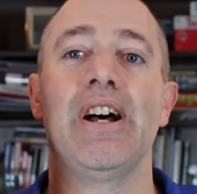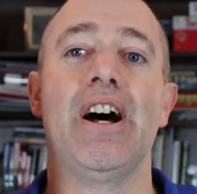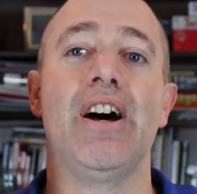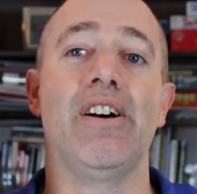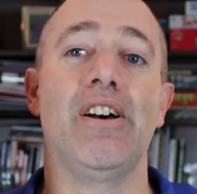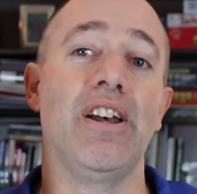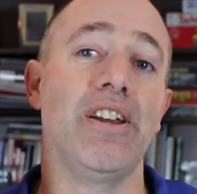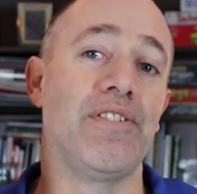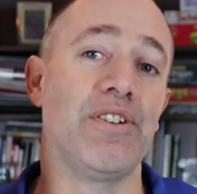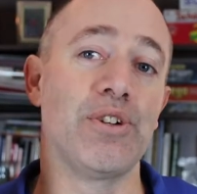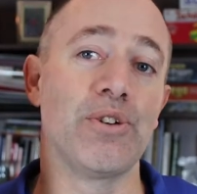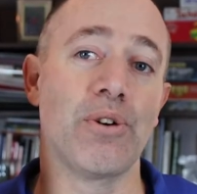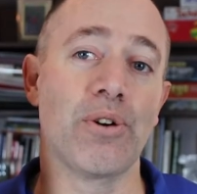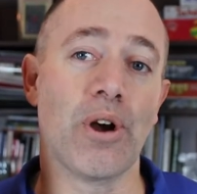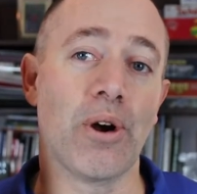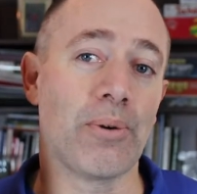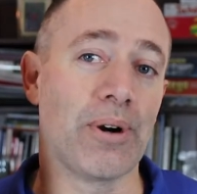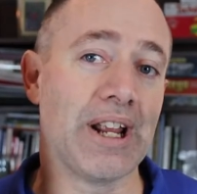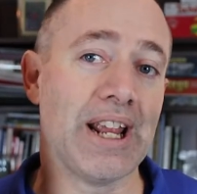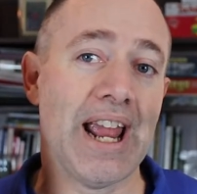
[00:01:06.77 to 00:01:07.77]
If you don't
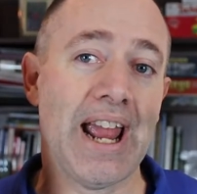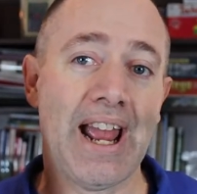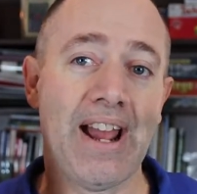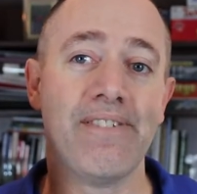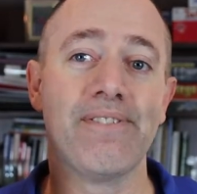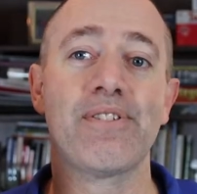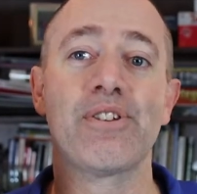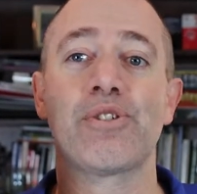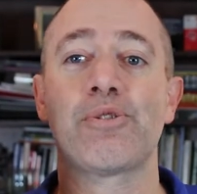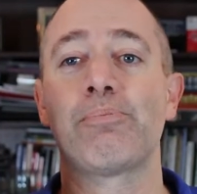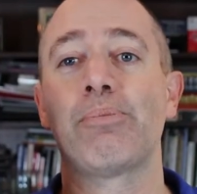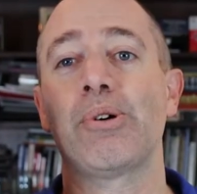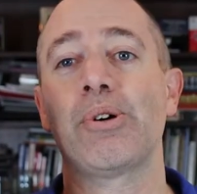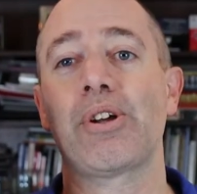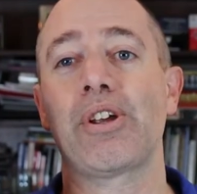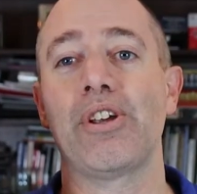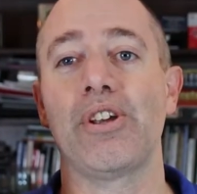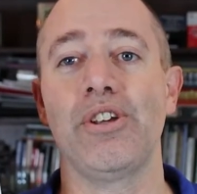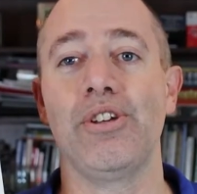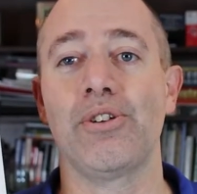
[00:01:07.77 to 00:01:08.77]
already have this
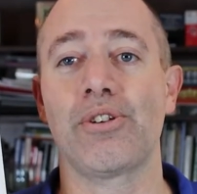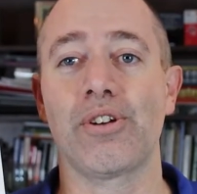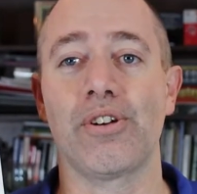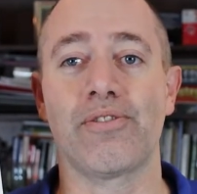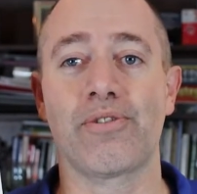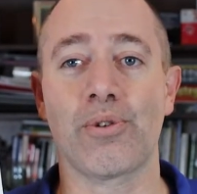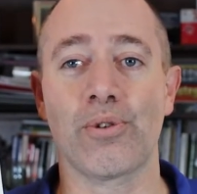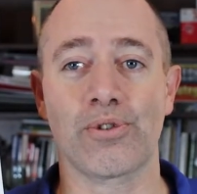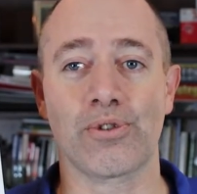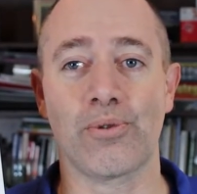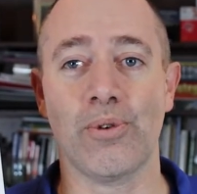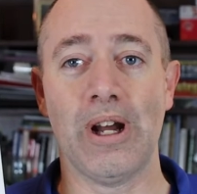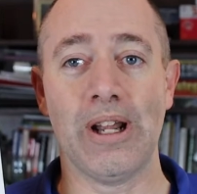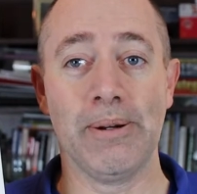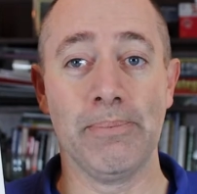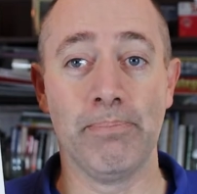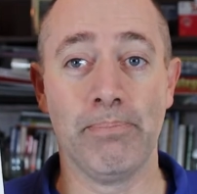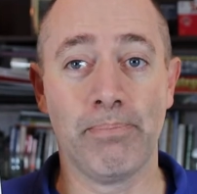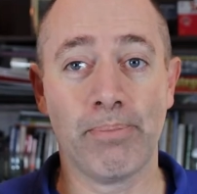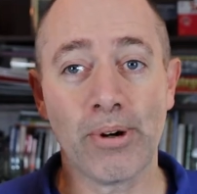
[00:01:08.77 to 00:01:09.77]
book, you can of course go
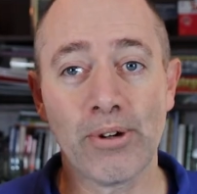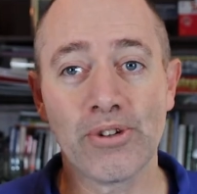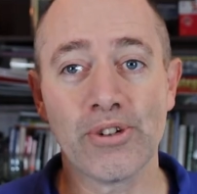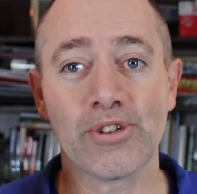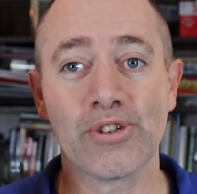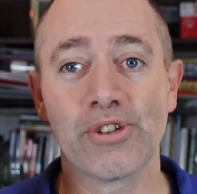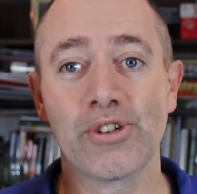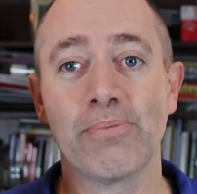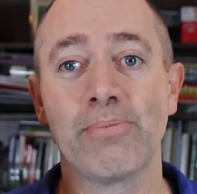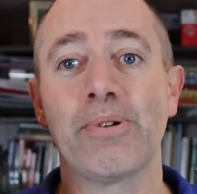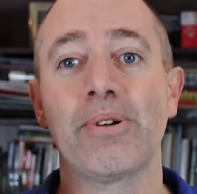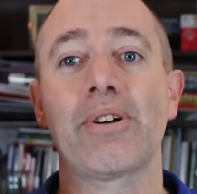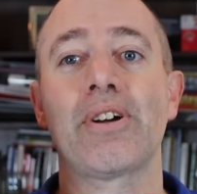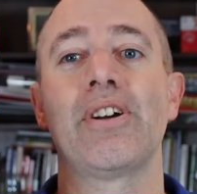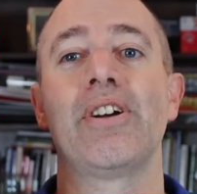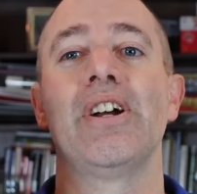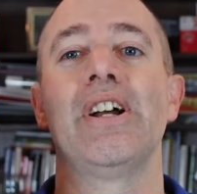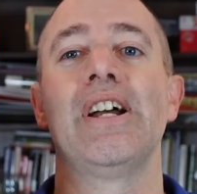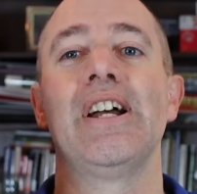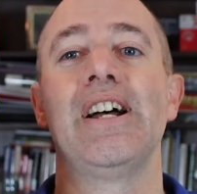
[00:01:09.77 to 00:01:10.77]
out and purchase the book.